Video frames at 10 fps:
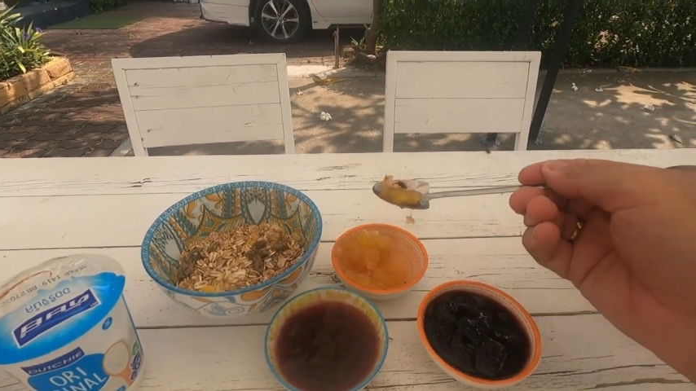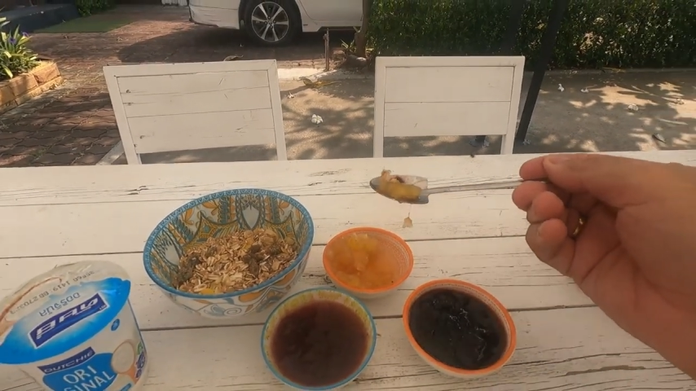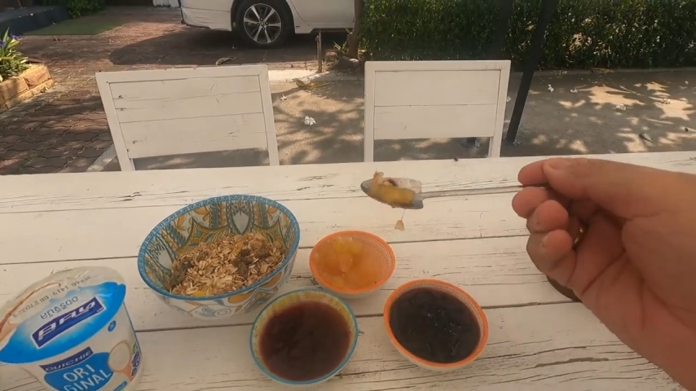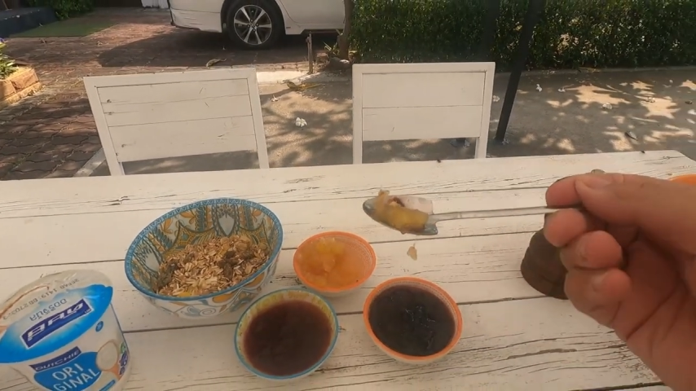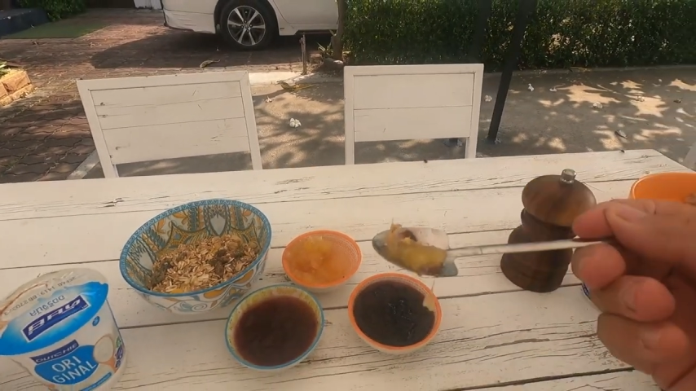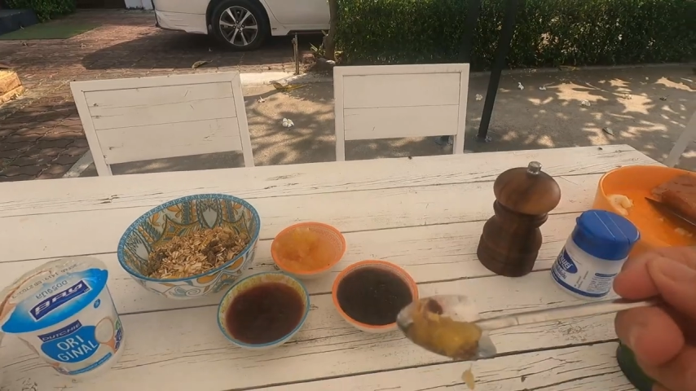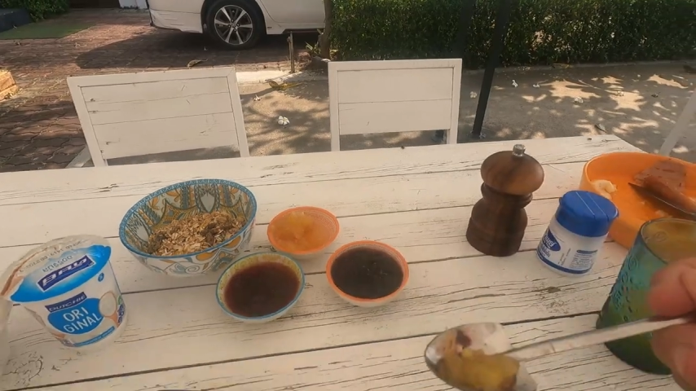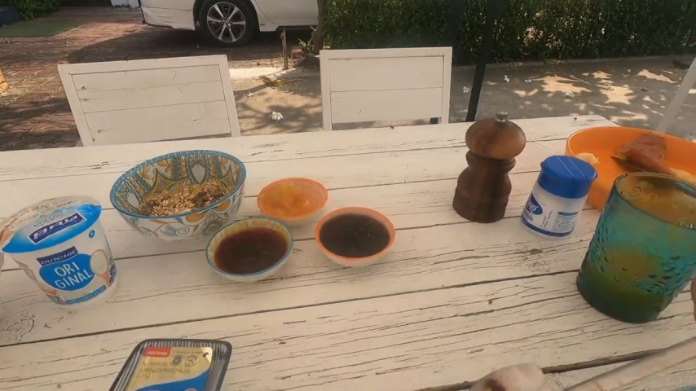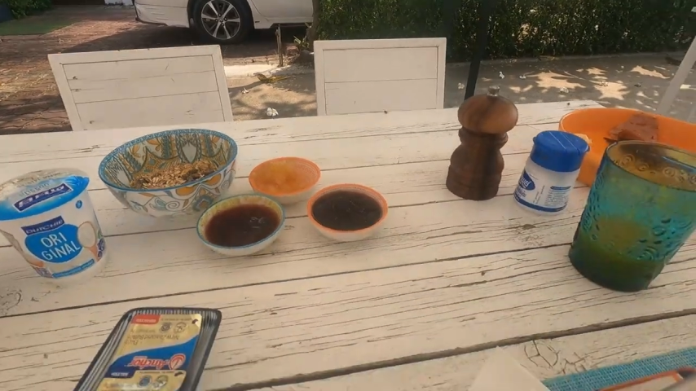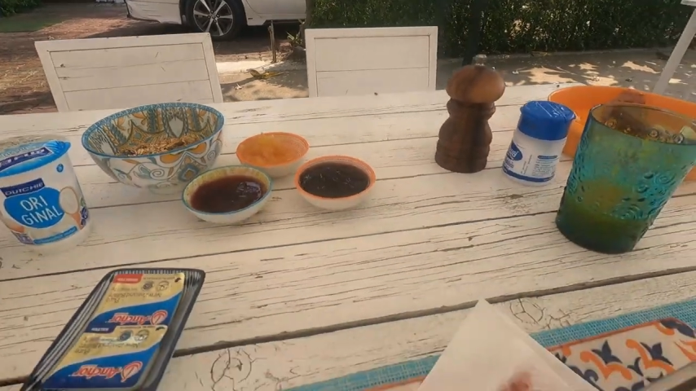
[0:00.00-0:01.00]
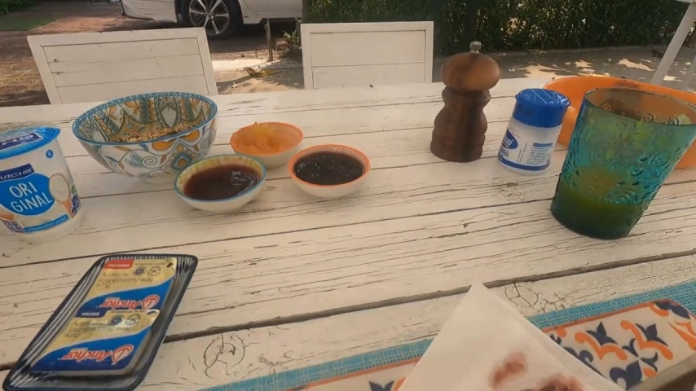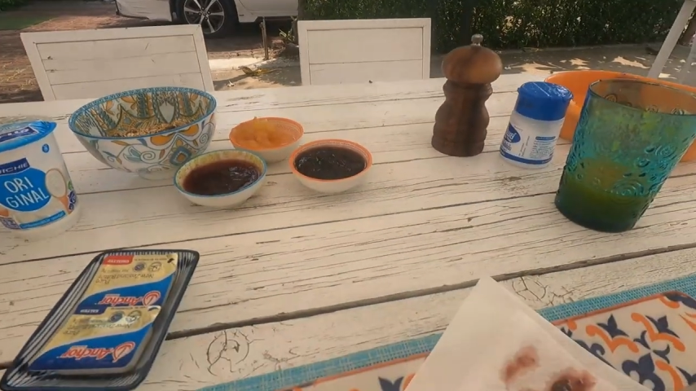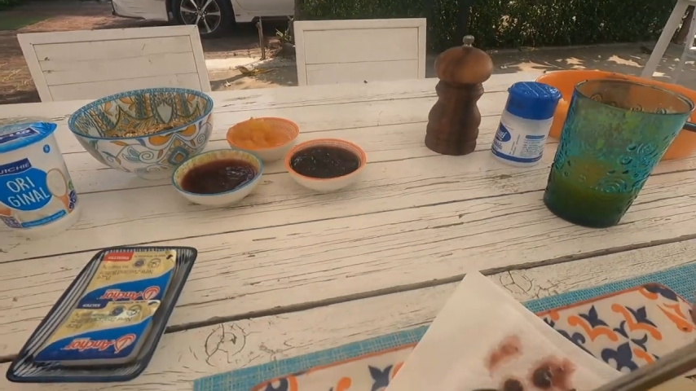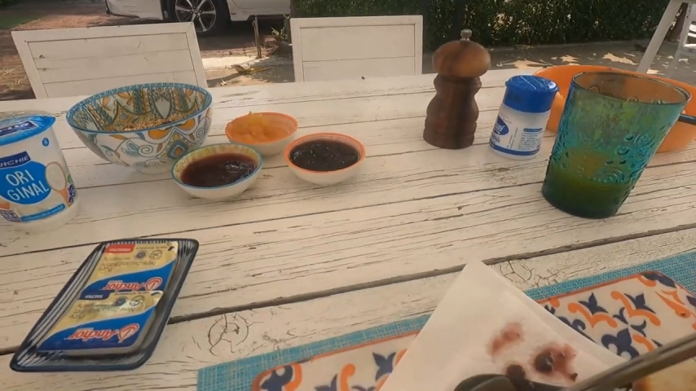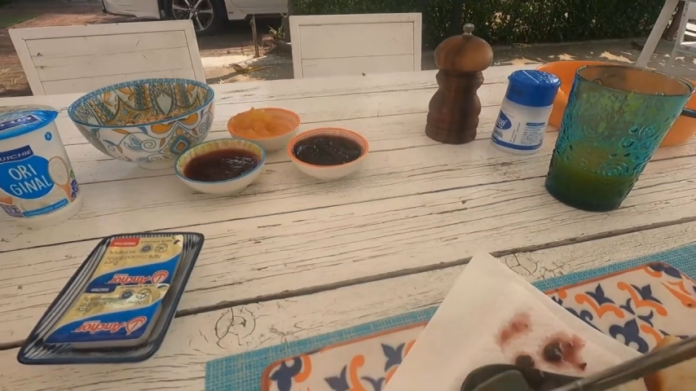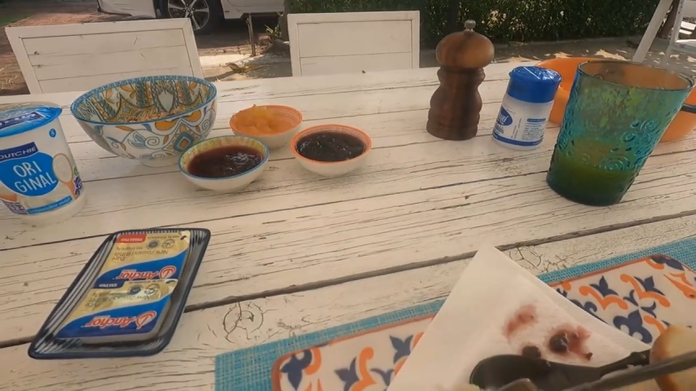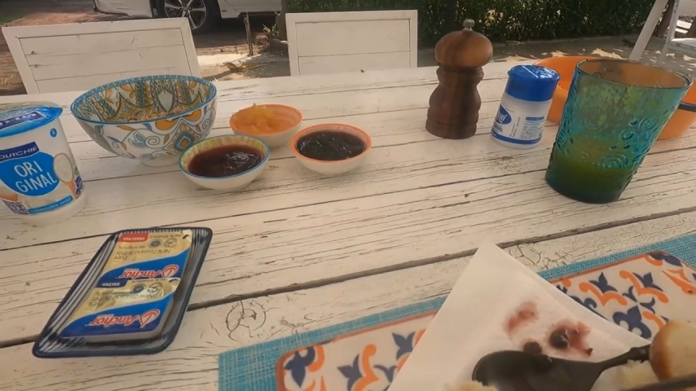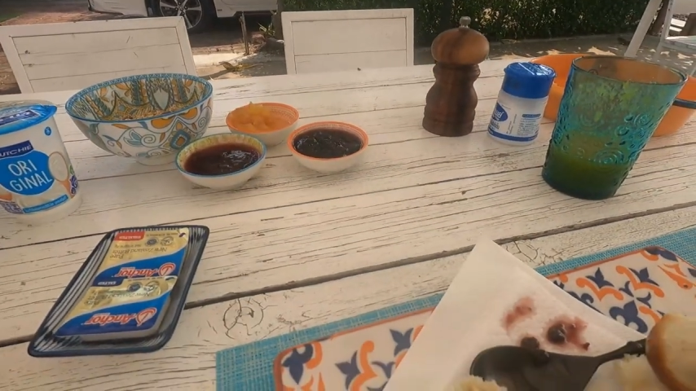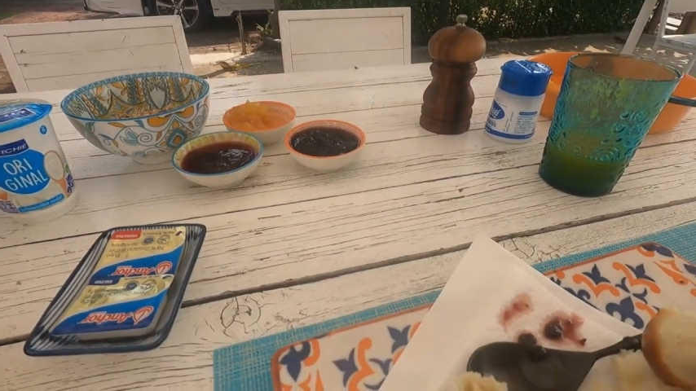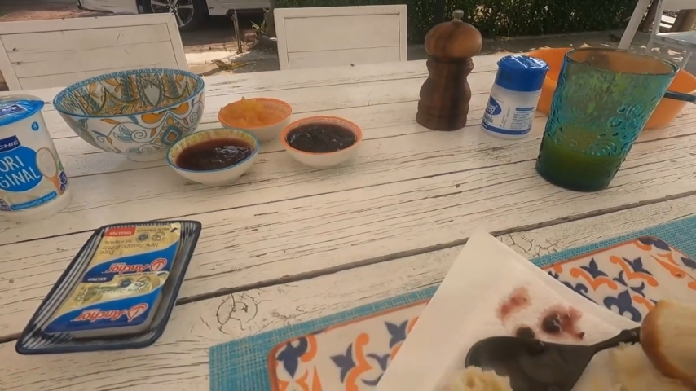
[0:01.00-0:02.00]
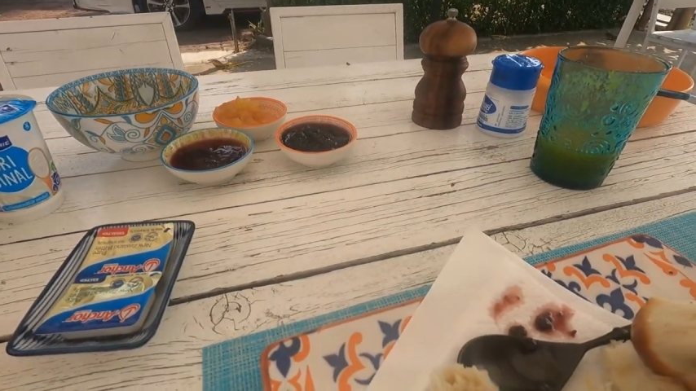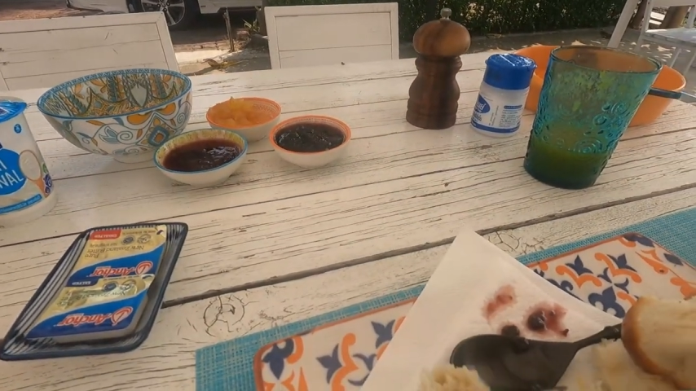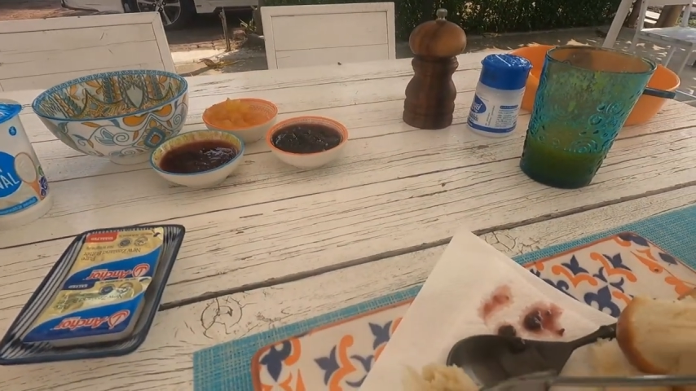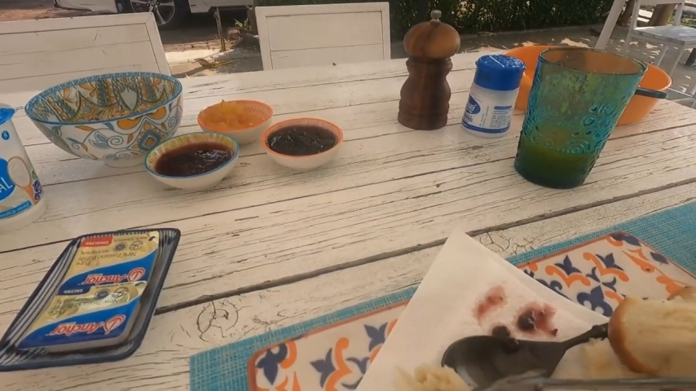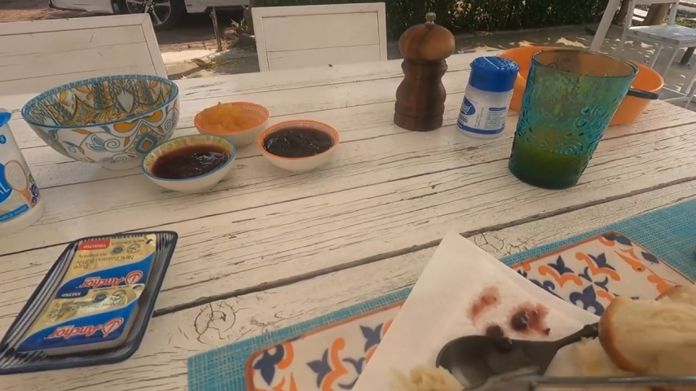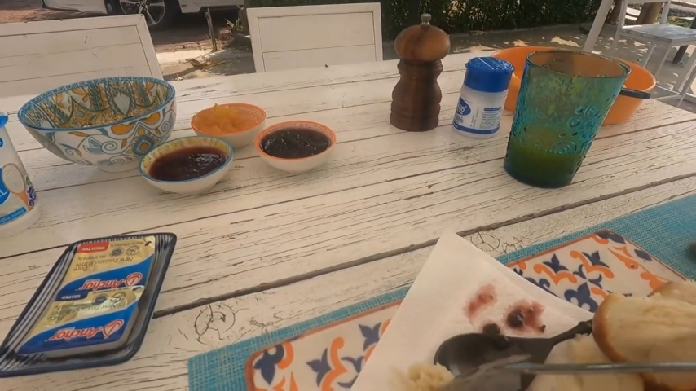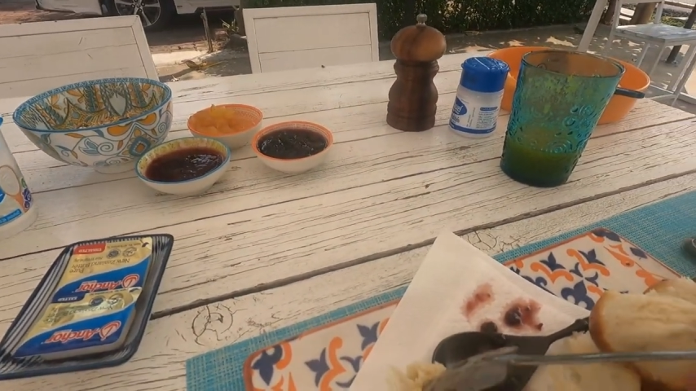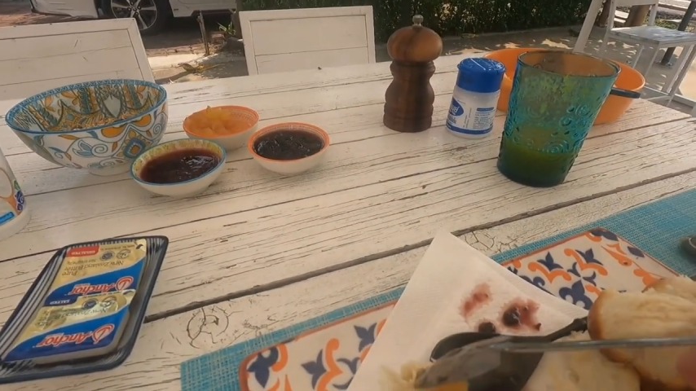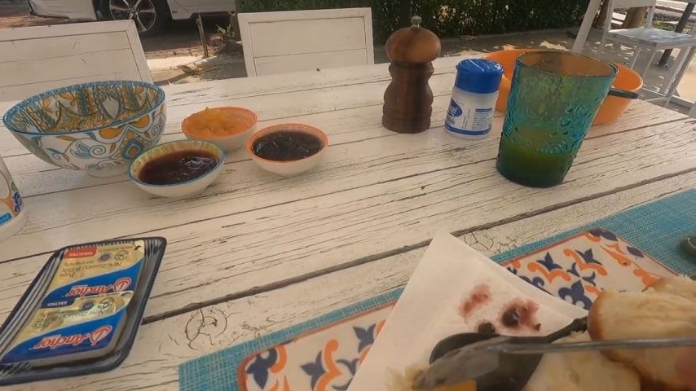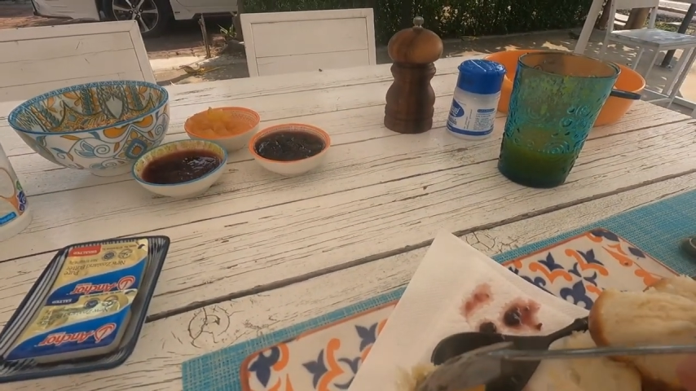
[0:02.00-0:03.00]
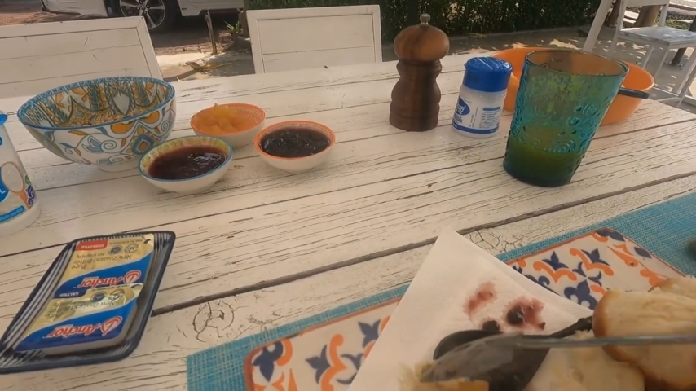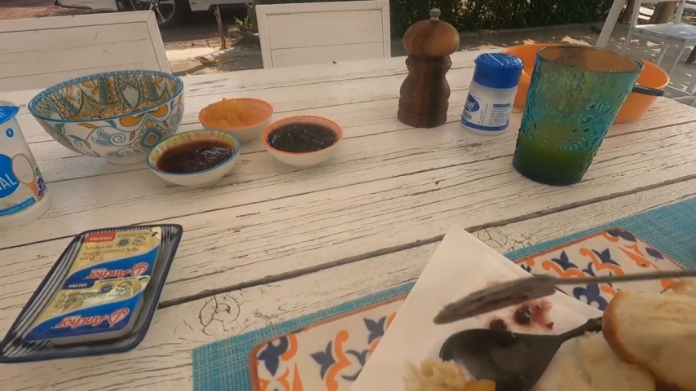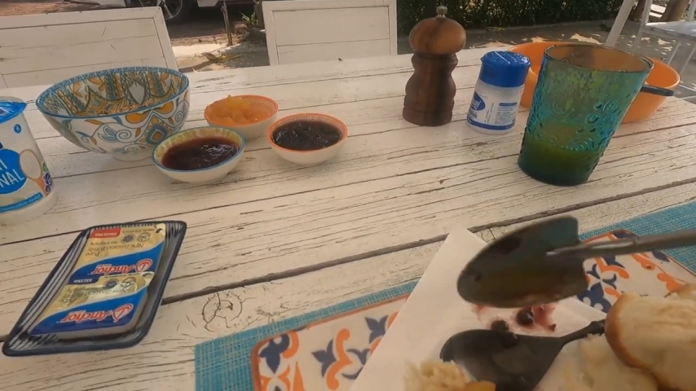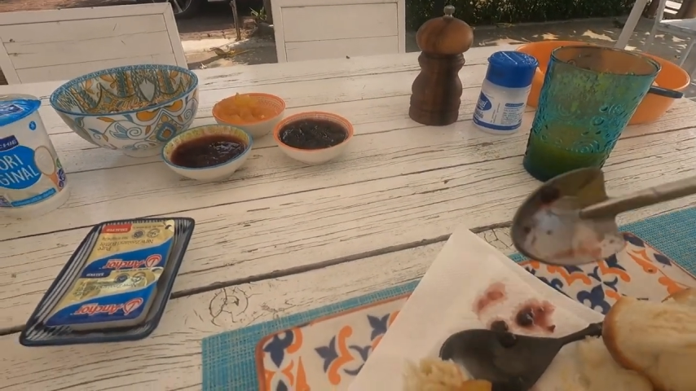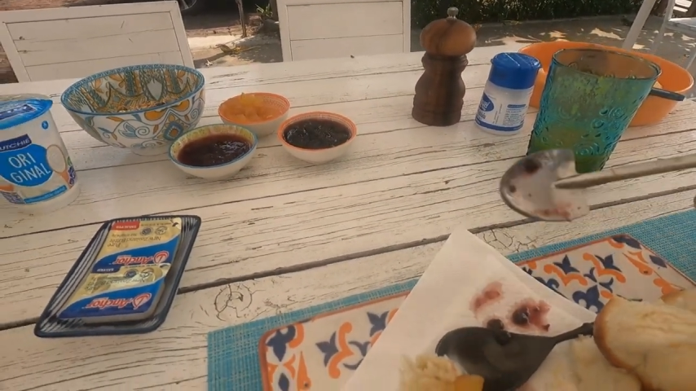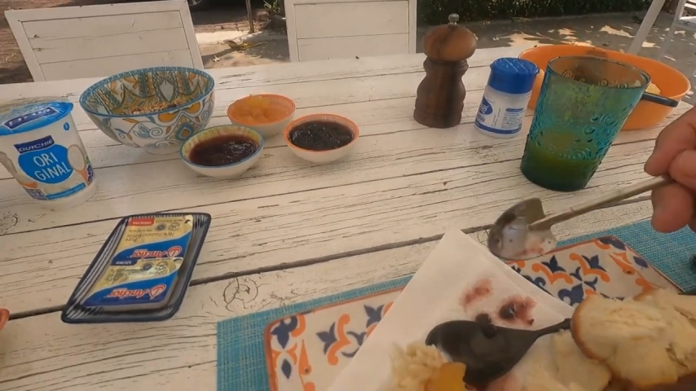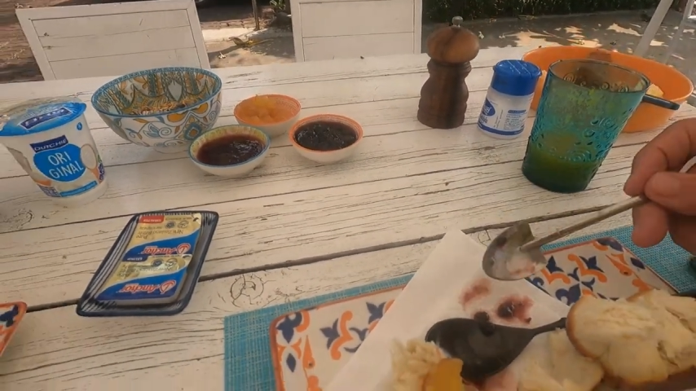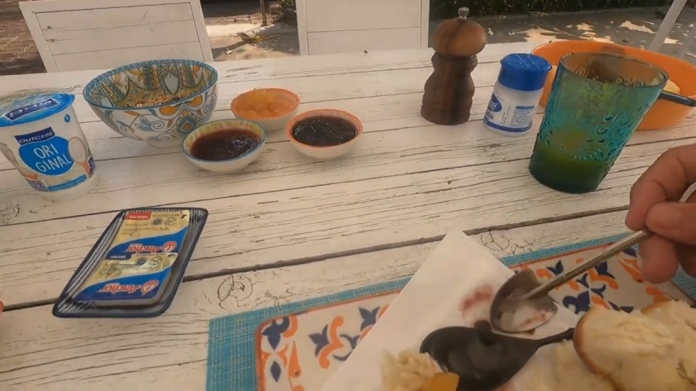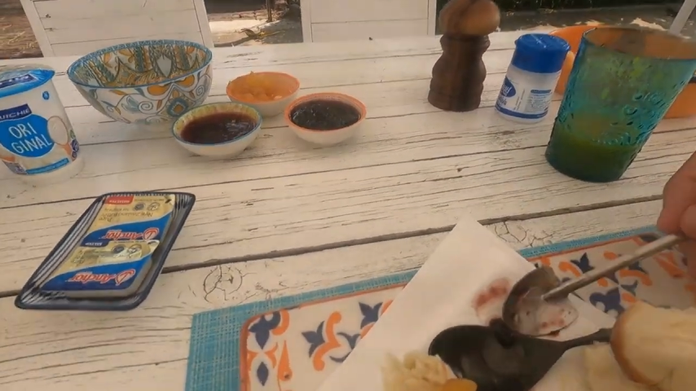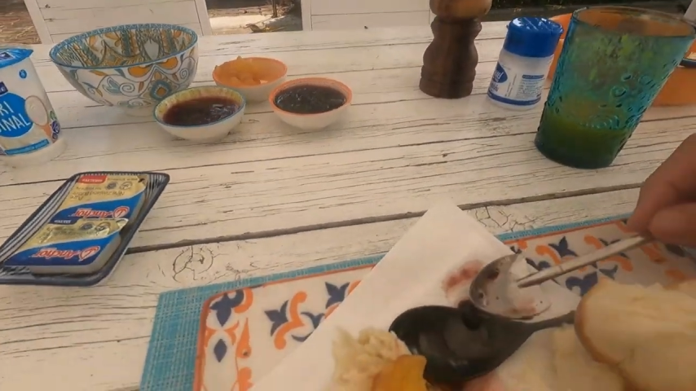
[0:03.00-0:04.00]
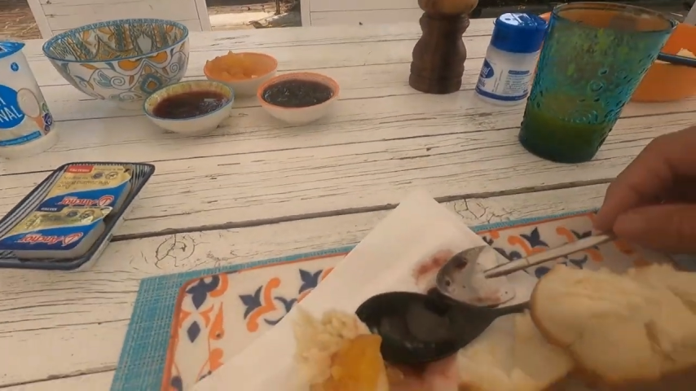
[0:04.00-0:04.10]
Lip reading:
[unreadable: no face in view]